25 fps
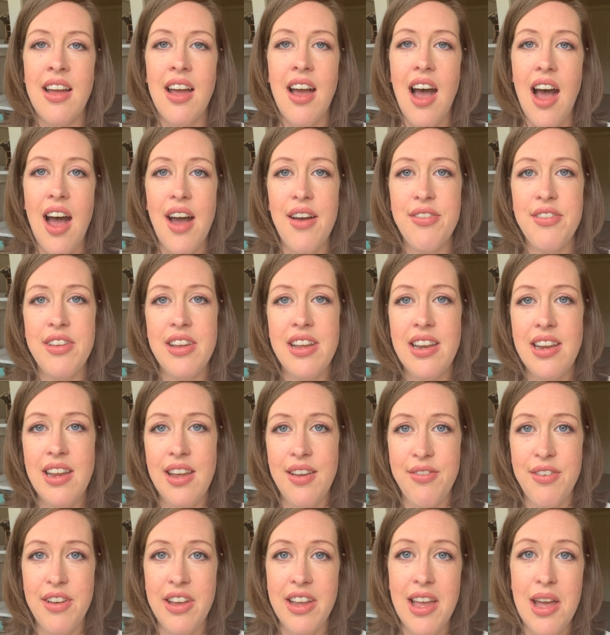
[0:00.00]
Often
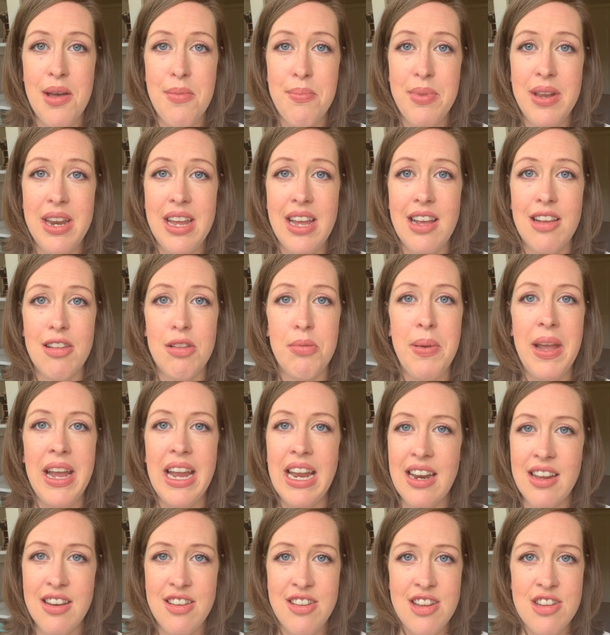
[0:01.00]
if a company is
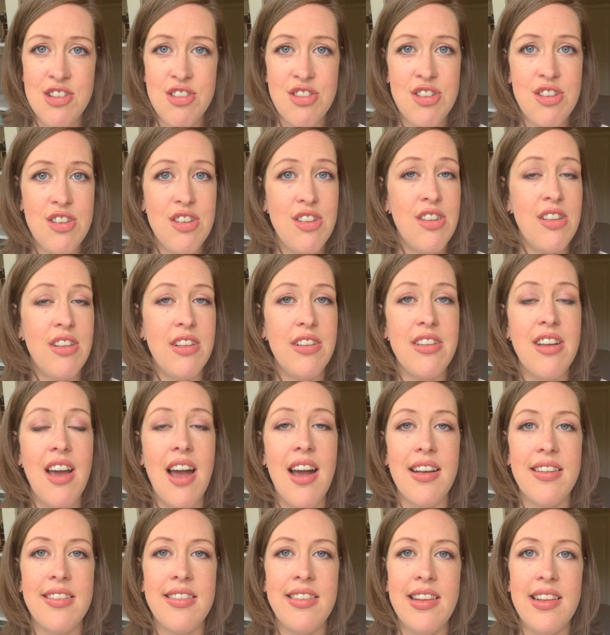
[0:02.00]
paying attention to the
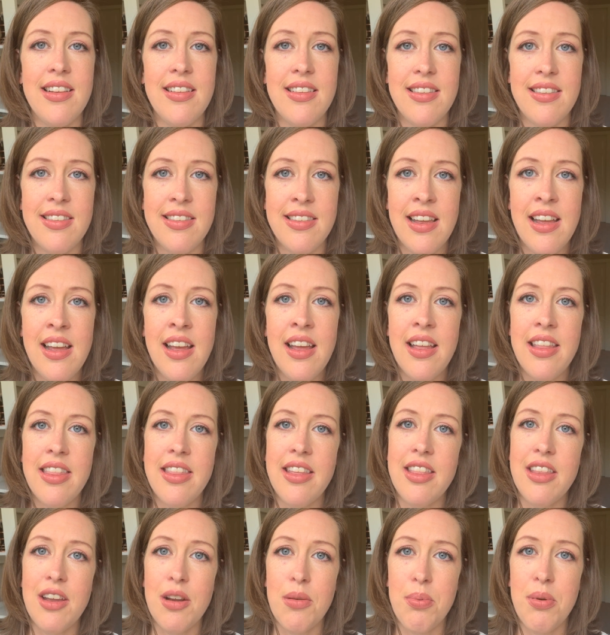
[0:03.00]
toxins
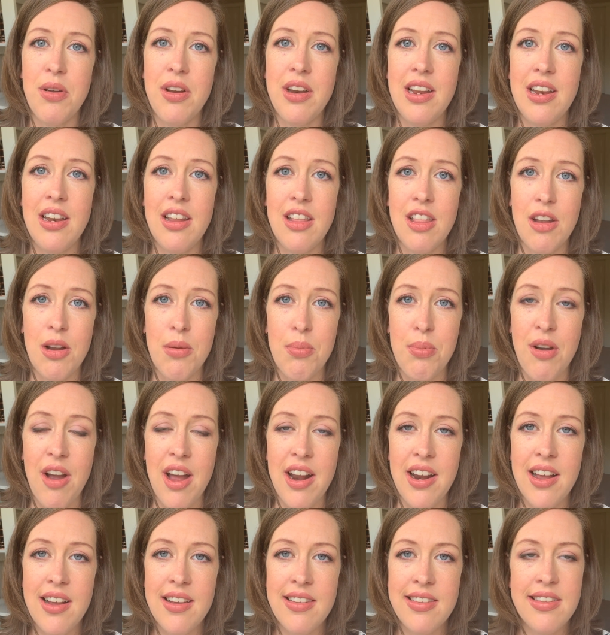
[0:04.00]
that they're putting in their
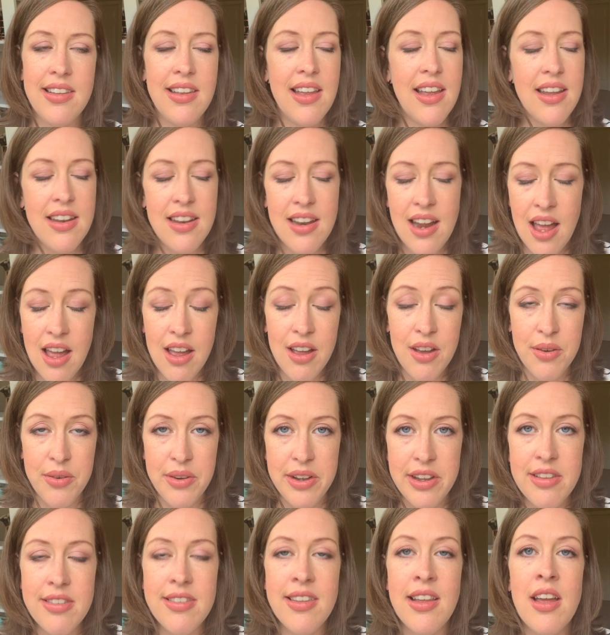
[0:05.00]
products, and not
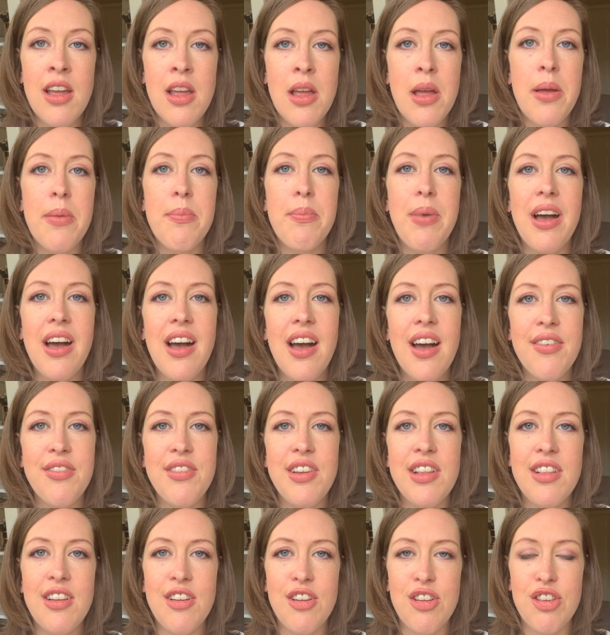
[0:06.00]
always, but
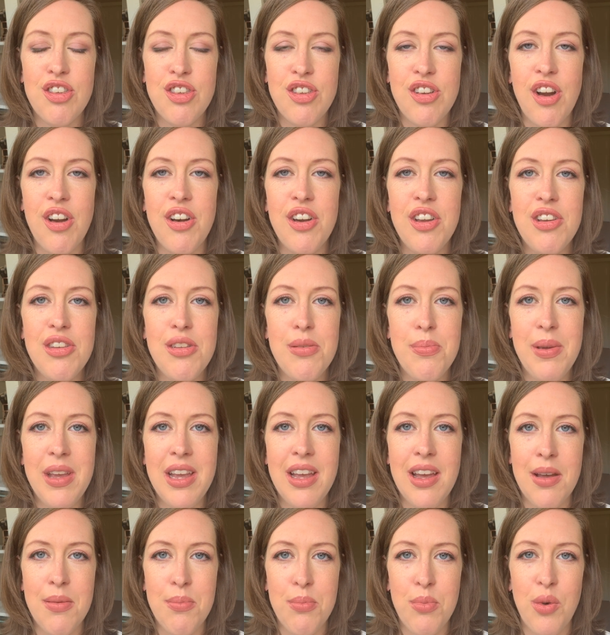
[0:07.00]
often they're starting to
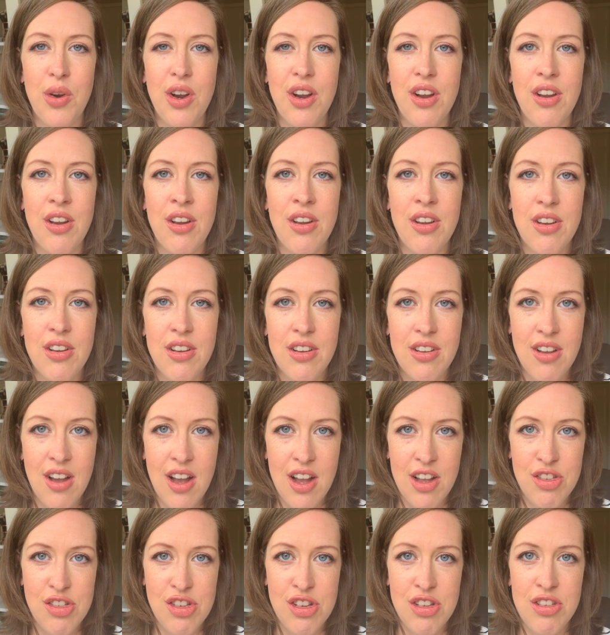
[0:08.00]
become more
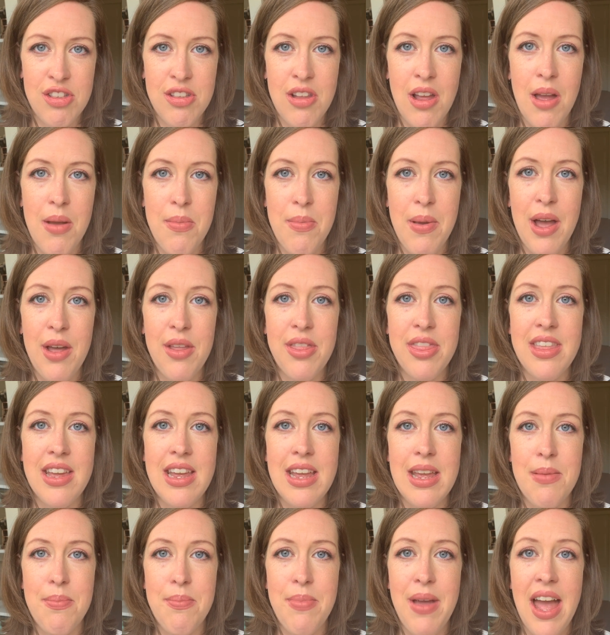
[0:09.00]
conscious about
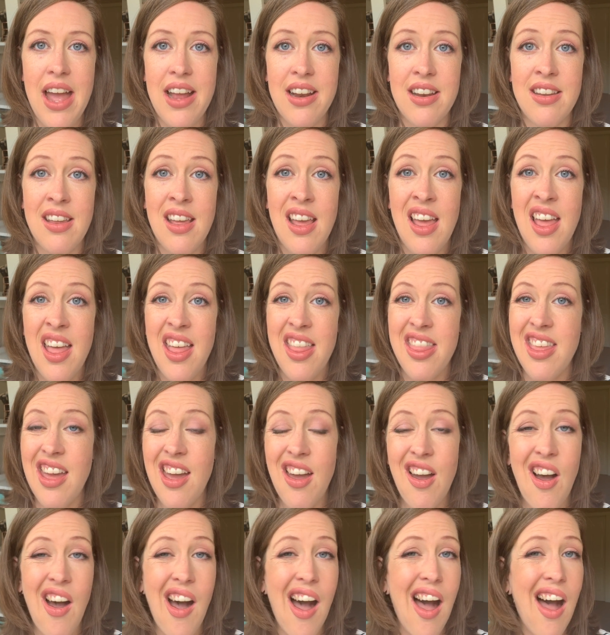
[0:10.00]
the impact
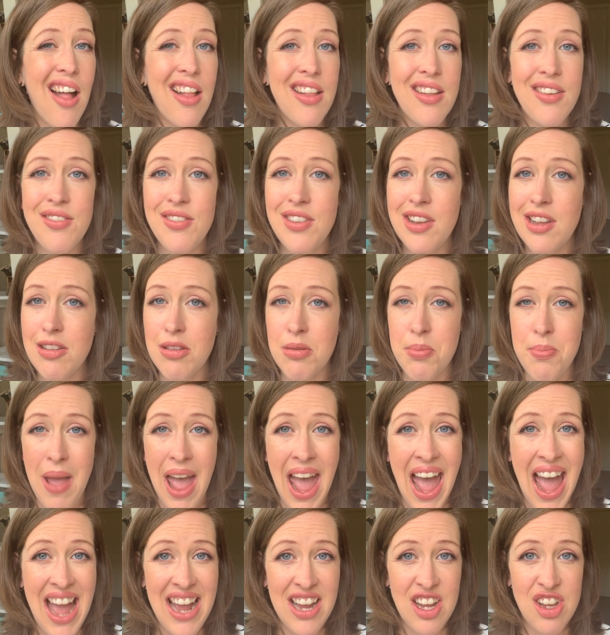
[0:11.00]
that all of this
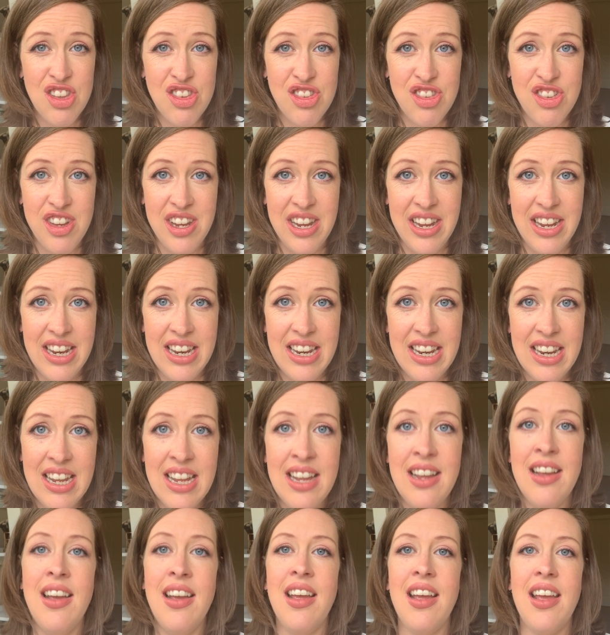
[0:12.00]
packaging
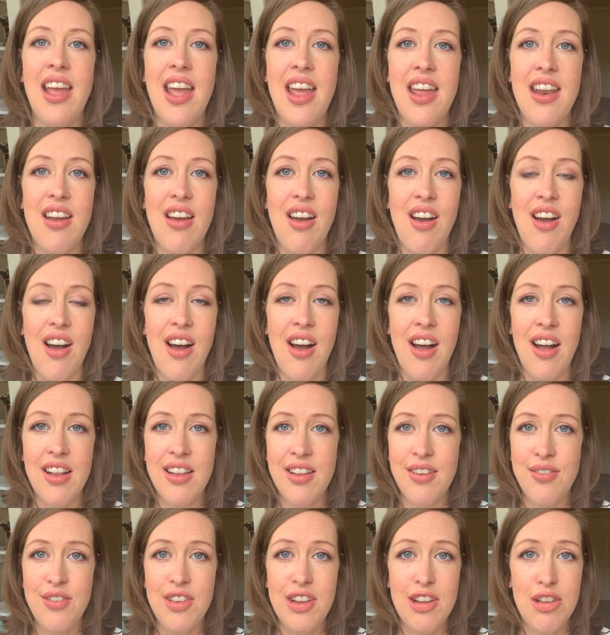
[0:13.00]
and all
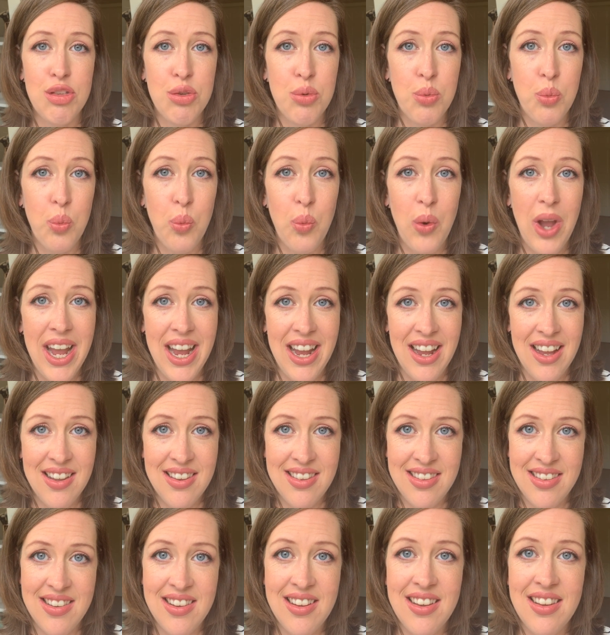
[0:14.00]
of this
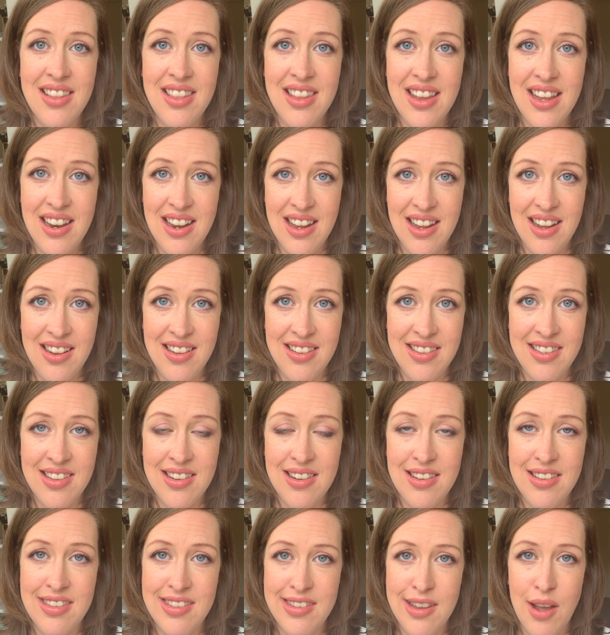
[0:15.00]
waste that is
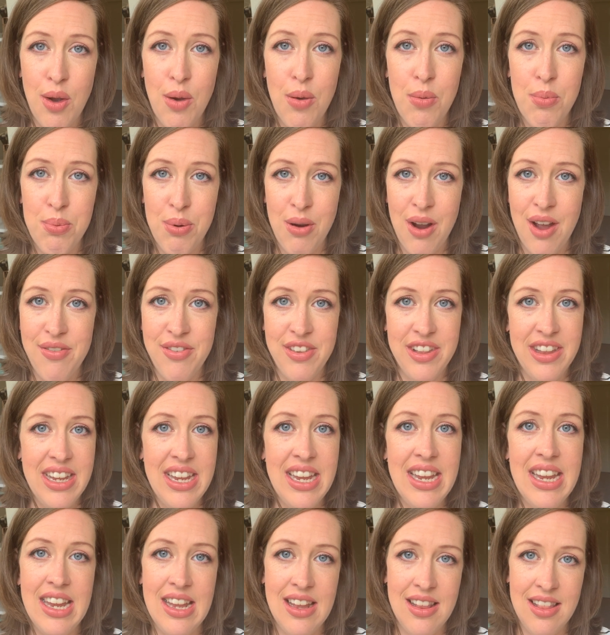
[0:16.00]
so
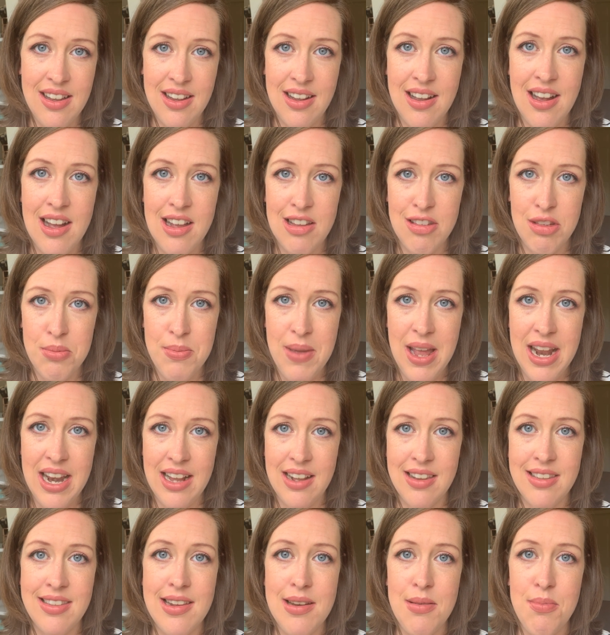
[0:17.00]
prevalent in the
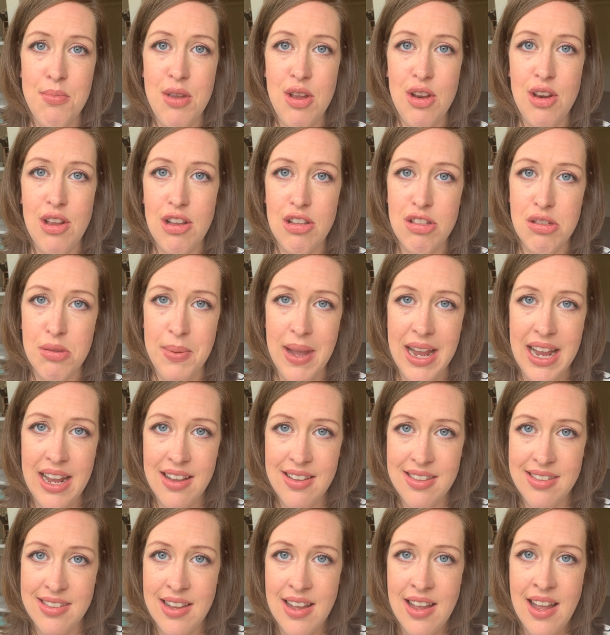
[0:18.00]
cosmetics and beauty
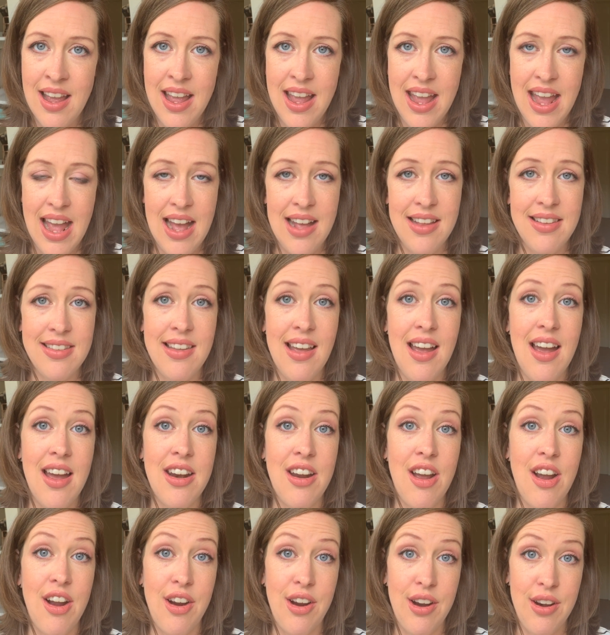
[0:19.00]
space has
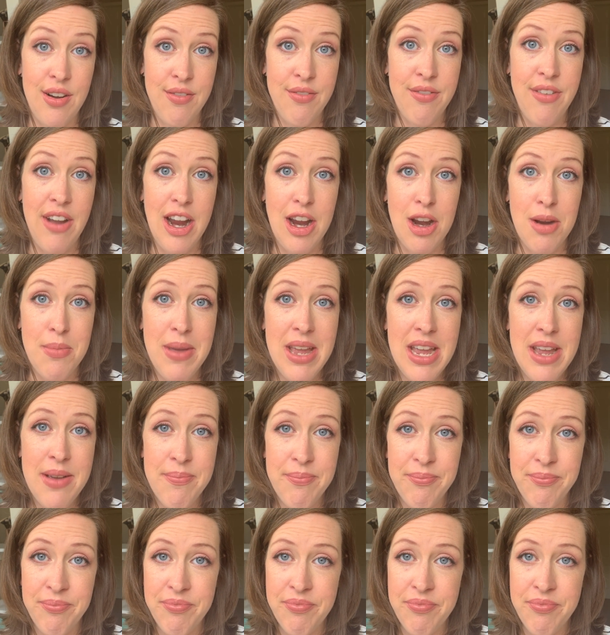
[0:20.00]
on our environment,